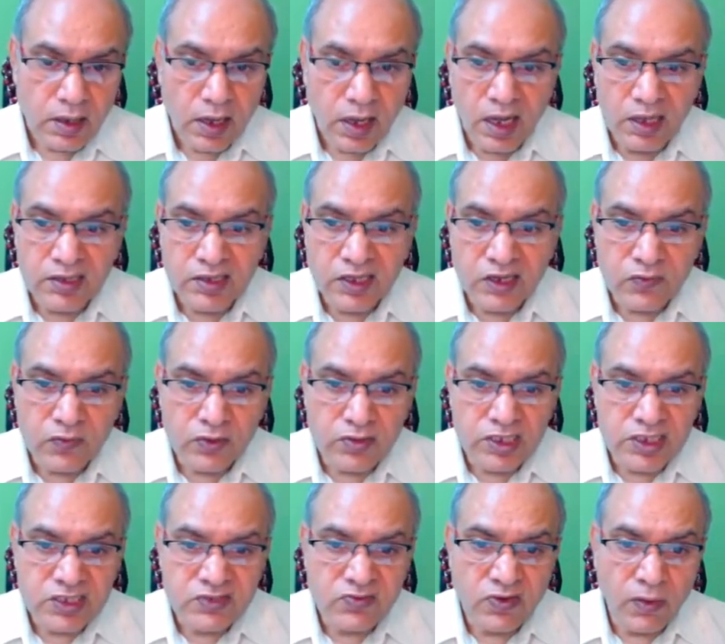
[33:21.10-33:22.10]
And therefore
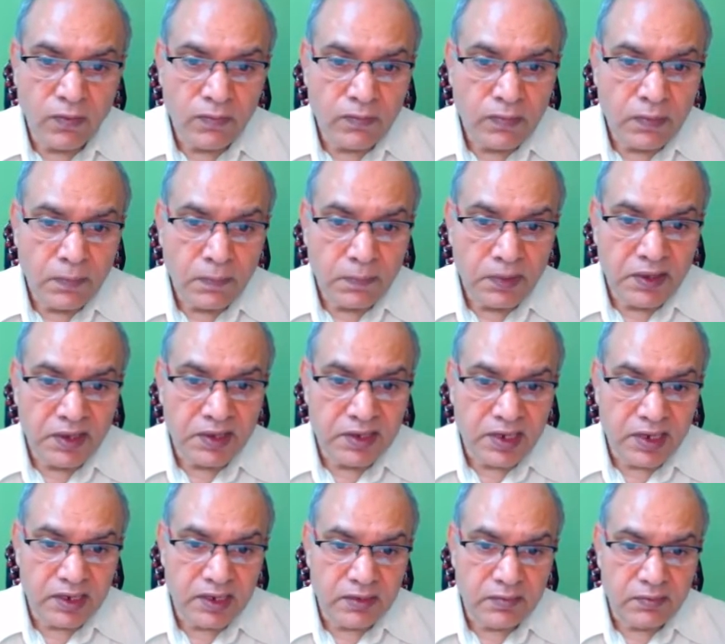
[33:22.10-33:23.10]
this form P
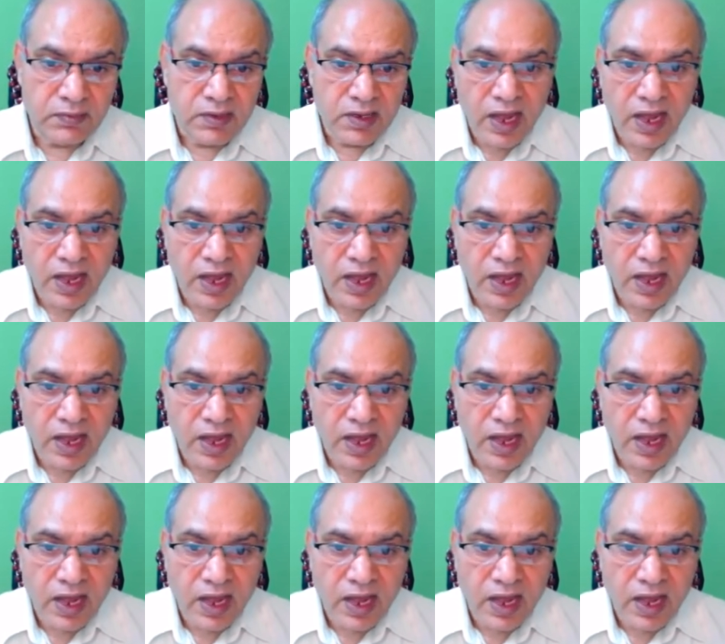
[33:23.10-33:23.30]
reactive.